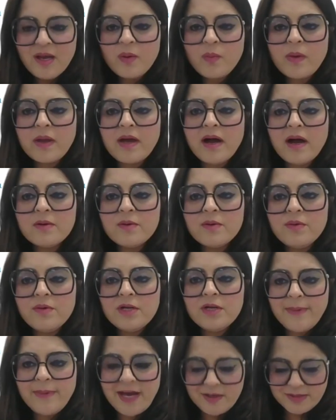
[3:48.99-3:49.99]
We are
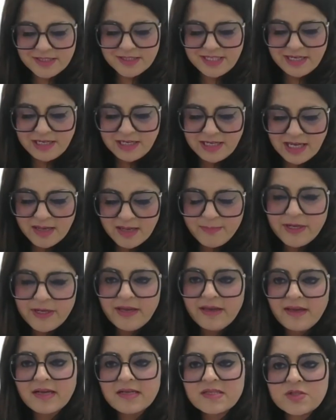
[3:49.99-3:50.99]
all about
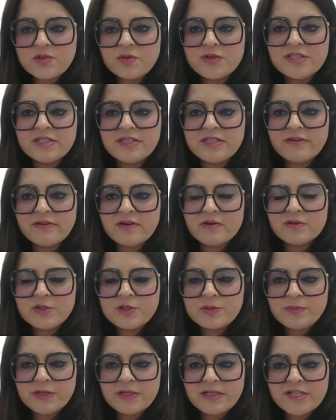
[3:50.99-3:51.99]
enabling extraordinary
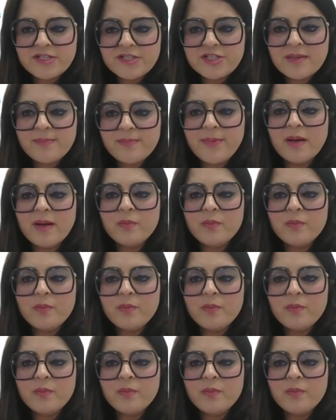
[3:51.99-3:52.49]
entrepreneurship,